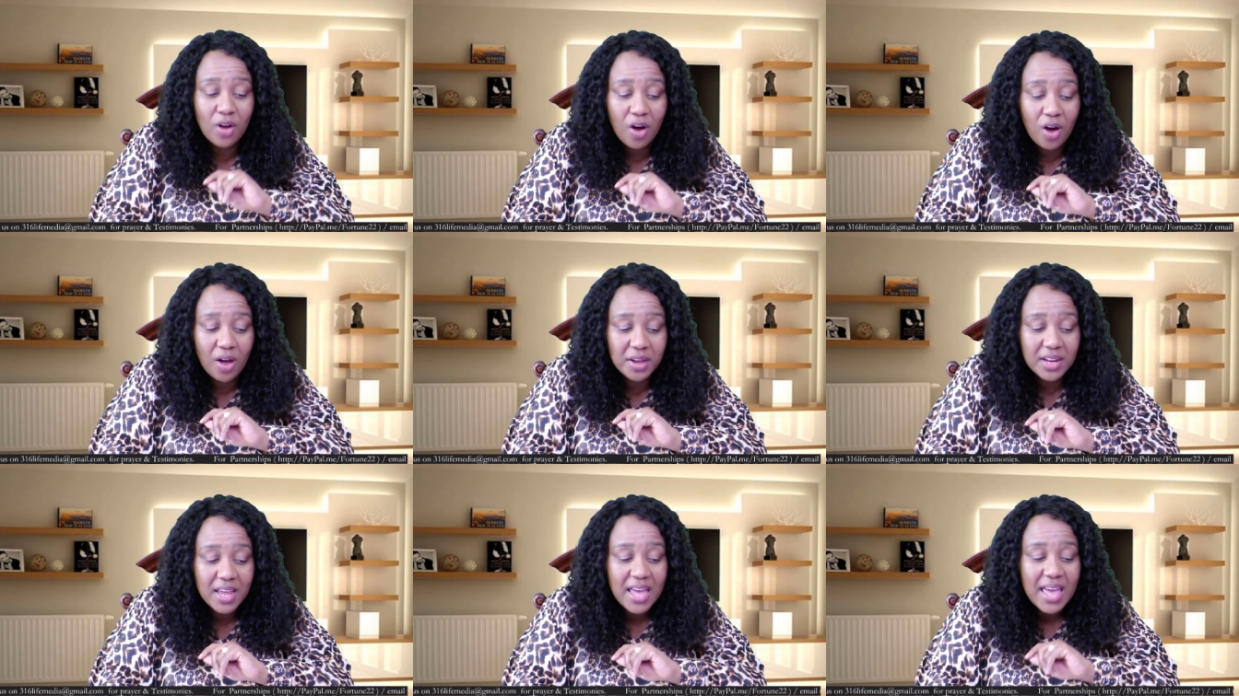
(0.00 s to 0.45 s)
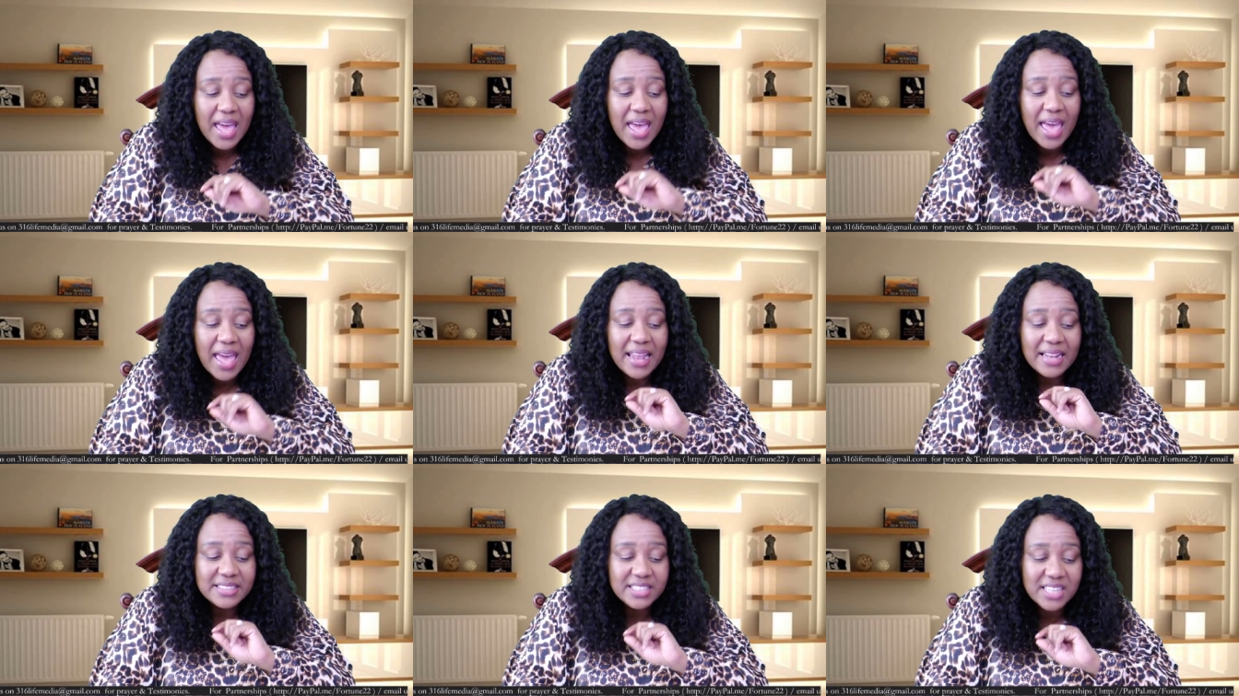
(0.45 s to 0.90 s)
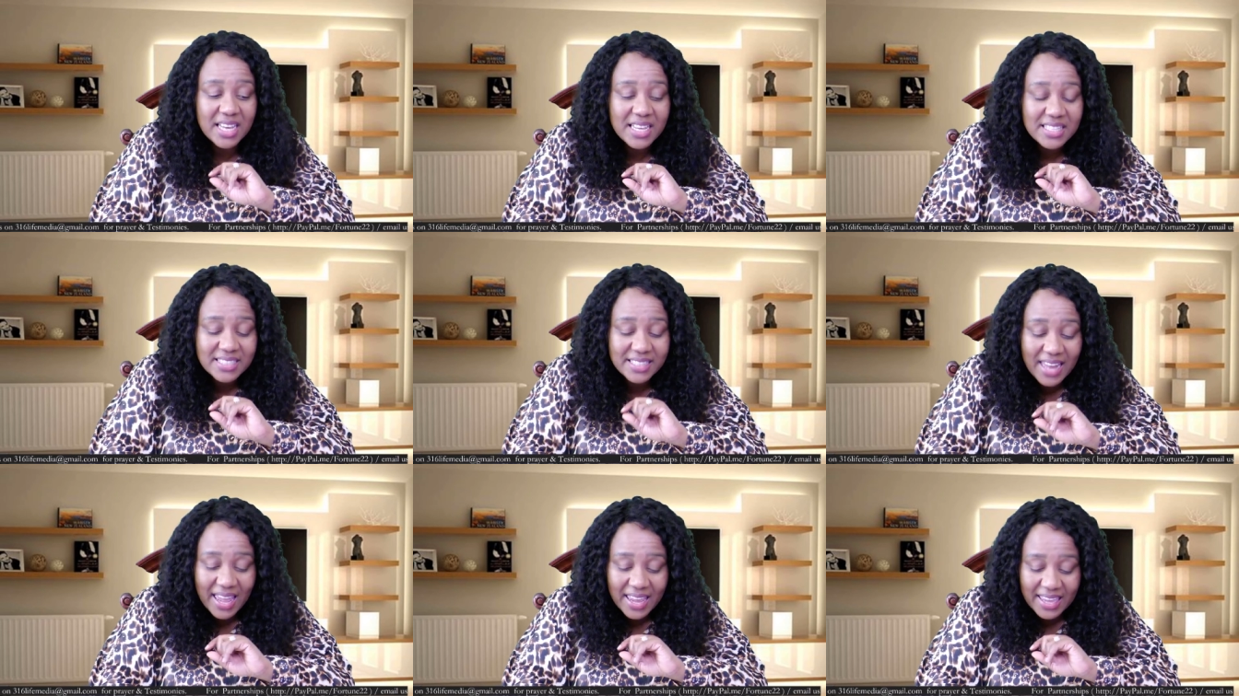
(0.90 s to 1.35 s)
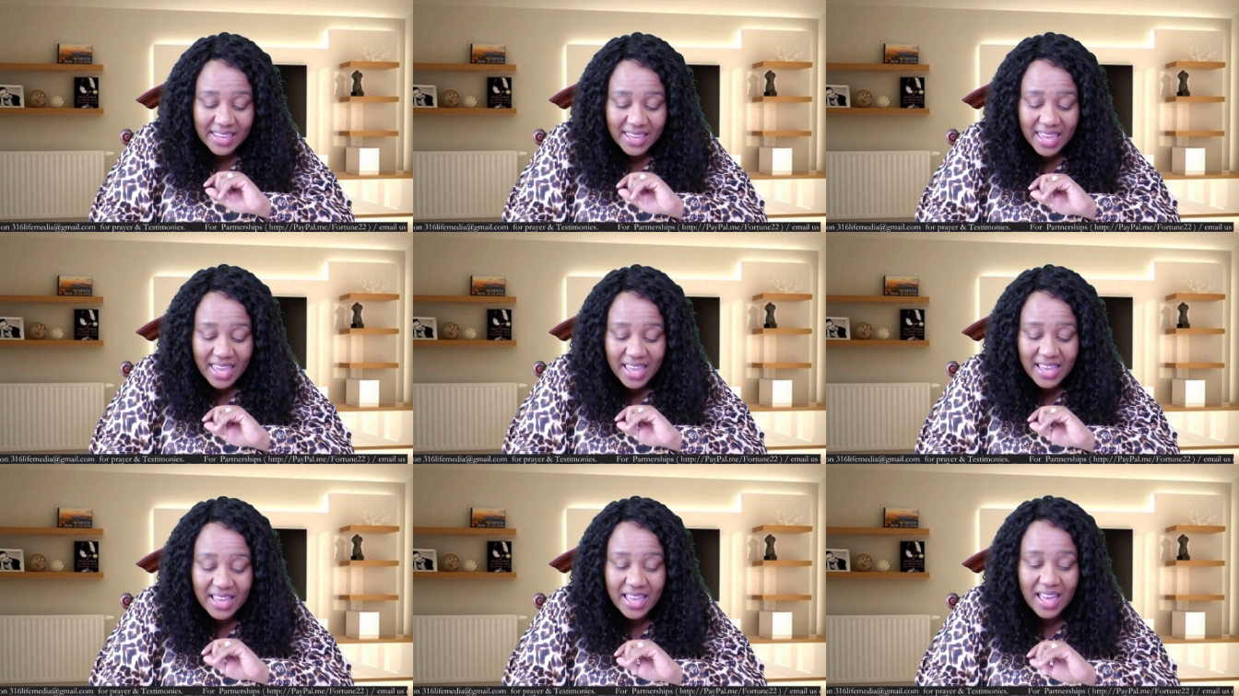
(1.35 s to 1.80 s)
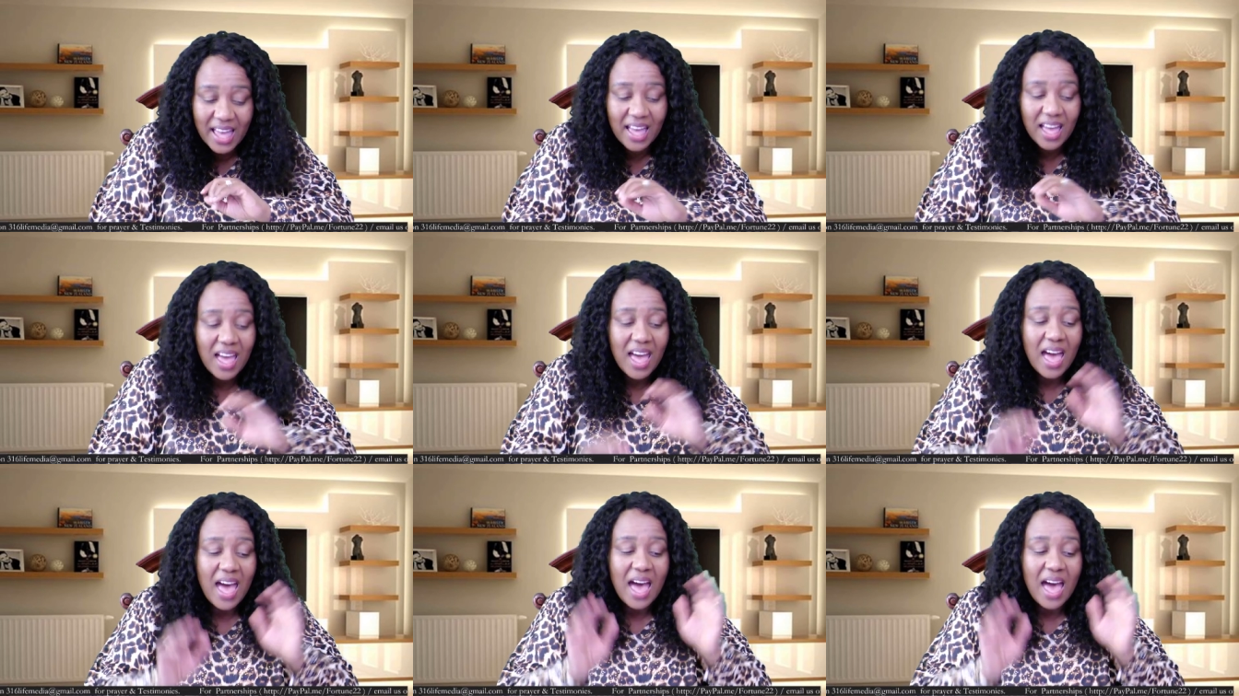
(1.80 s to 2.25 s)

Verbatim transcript: God. And just like Hagar,